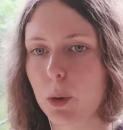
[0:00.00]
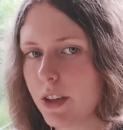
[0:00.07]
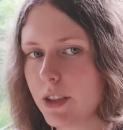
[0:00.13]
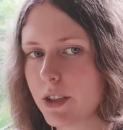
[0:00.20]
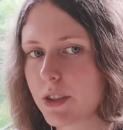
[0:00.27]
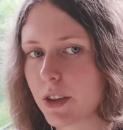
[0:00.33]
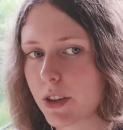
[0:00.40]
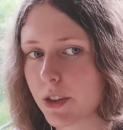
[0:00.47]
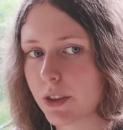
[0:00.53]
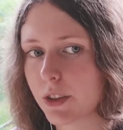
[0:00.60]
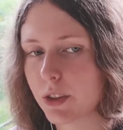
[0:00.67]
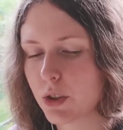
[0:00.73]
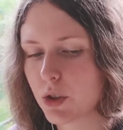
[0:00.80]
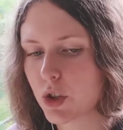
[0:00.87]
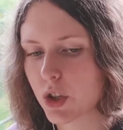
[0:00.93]
I
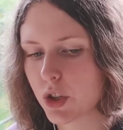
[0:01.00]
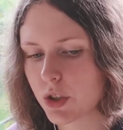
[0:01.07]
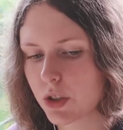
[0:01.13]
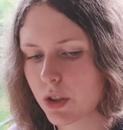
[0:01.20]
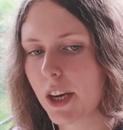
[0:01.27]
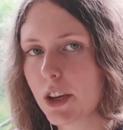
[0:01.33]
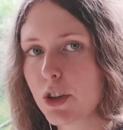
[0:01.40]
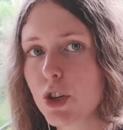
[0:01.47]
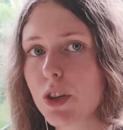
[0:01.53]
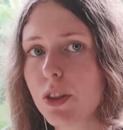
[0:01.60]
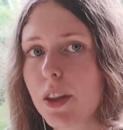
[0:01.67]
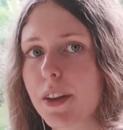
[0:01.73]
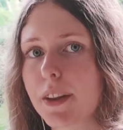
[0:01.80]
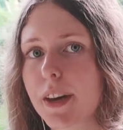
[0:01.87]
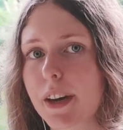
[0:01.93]
started just
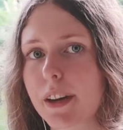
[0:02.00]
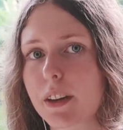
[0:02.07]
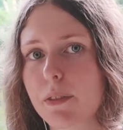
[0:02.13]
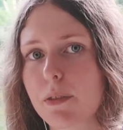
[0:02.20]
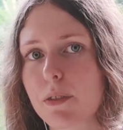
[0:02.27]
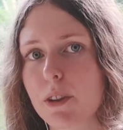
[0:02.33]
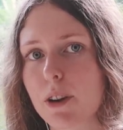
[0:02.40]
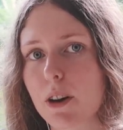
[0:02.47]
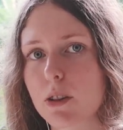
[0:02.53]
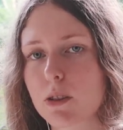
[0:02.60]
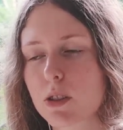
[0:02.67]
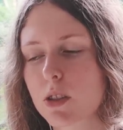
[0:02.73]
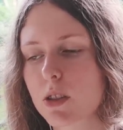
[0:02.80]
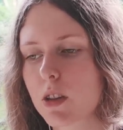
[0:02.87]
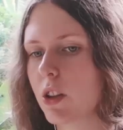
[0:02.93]
catching the negative
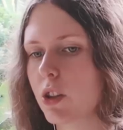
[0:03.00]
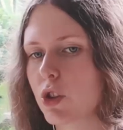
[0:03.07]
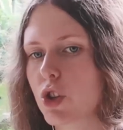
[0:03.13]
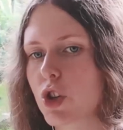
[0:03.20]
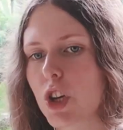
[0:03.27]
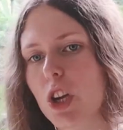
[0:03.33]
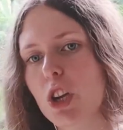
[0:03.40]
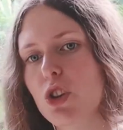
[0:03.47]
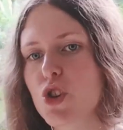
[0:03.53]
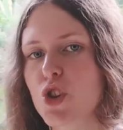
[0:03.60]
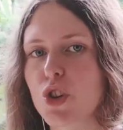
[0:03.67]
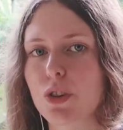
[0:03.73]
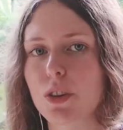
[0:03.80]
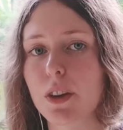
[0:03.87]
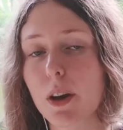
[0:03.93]
thoughts and
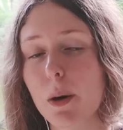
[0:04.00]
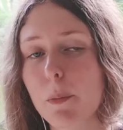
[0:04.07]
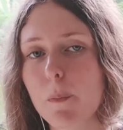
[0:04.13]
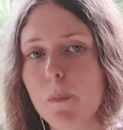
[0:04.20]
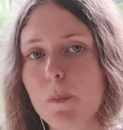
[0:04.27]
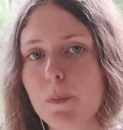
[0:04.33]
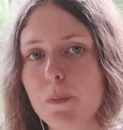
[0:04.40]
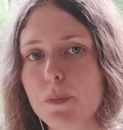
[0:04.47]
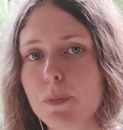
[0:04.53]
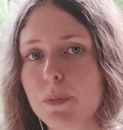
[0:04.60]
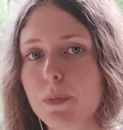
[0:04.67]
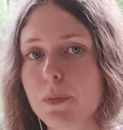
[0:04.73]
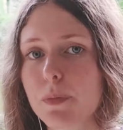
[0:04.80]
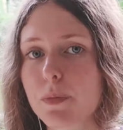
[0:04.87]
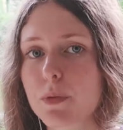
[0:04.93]
changing them
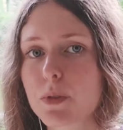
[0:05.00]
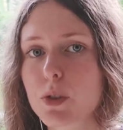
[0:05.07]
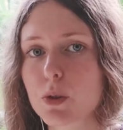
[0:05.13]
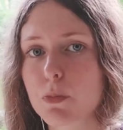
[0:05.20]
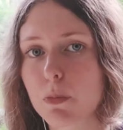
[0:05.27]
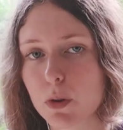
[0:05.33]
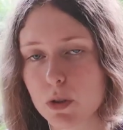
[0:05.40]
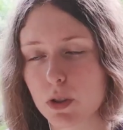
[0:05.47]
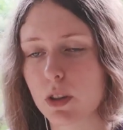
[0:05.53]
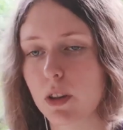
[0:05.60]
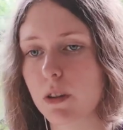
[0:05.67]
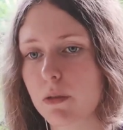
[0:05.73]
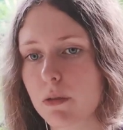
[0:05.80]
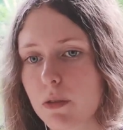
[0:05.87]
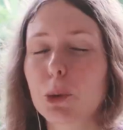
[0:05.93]
to
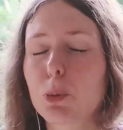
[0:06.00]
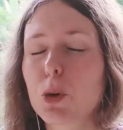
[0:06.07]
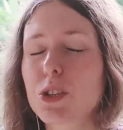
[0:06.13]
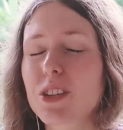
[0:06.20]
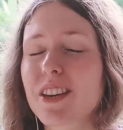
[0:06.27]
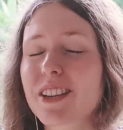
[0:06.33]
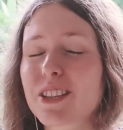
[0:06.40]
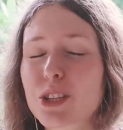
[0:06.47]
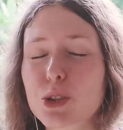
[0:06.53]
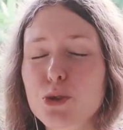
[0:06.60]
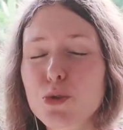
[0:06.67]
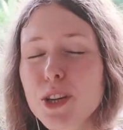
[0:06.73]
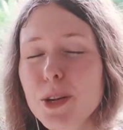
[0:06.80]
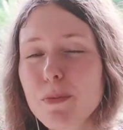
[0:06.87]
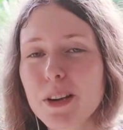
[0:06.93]
positive. It was
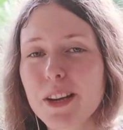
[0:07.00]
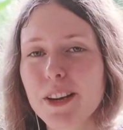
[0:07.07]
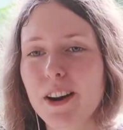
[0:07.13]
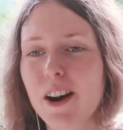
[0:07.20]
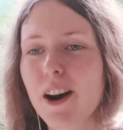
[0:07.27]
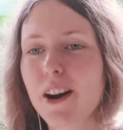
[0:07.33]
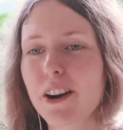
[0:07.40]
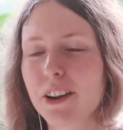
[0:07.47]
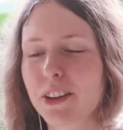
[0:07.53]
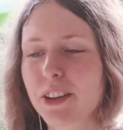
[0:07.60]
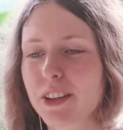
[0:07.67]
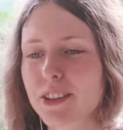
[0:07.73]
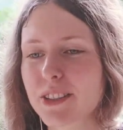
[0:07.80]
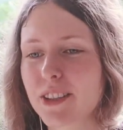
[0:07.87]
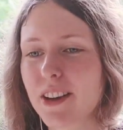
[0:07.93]
extremely hard
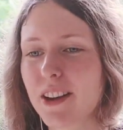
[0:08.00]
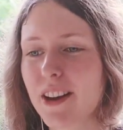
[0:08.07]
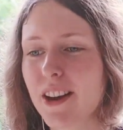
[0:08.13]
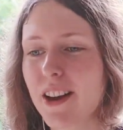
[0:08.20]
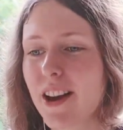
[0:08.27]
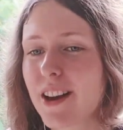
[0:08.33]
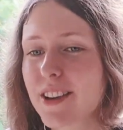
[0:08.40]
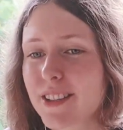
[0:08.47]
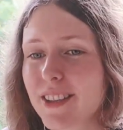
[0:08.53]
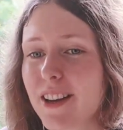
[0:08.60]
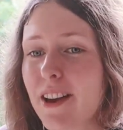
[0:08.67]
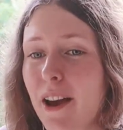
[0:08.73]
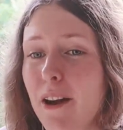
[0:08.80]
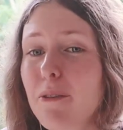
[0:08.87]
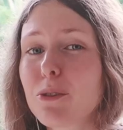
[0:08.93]
because, as I
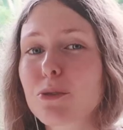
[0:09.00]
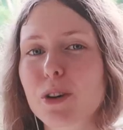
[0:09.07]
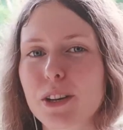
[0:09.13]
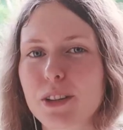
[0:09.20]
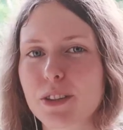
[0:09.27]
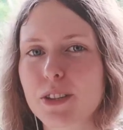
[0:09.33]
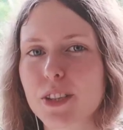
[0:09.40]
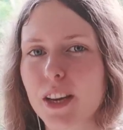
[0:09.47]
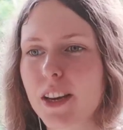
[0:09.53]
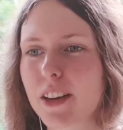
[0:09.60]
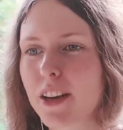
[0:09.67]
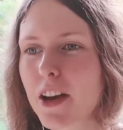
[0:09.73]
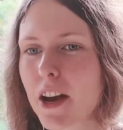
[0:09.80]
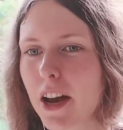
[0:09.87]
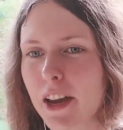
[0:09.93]
have already
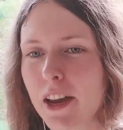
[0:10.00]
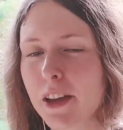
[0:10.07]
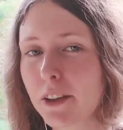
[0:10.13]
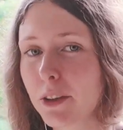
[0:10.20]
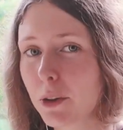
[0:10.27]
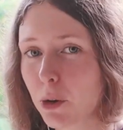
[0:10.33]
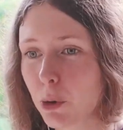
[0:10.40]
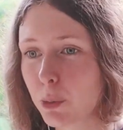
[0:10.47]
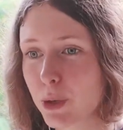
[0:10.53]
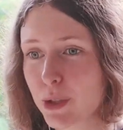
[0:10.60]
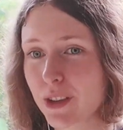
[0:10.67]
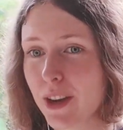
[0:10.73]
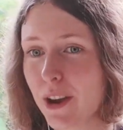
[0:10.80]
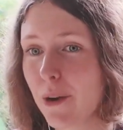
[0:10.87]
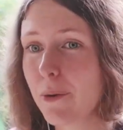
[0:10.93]
said, I hated
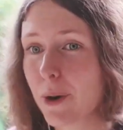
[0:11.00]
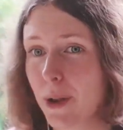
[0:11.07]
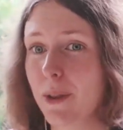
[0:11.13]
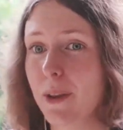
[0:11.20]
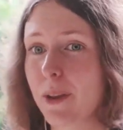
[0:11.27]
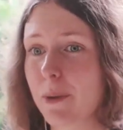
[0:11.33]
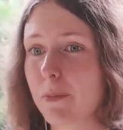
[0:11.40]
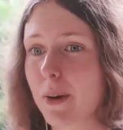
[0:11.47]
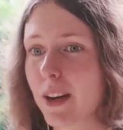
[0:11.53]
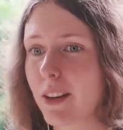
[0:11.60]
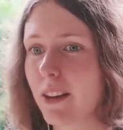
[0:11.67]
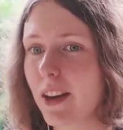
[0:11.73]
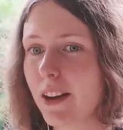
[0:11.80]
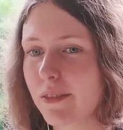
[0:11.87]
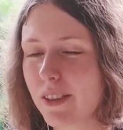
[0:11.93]
almost everything in my
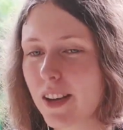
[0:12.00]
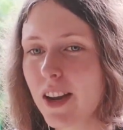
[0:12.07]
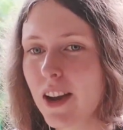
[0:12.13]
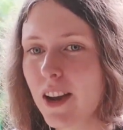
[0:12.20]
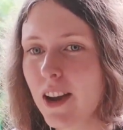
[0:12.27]
life.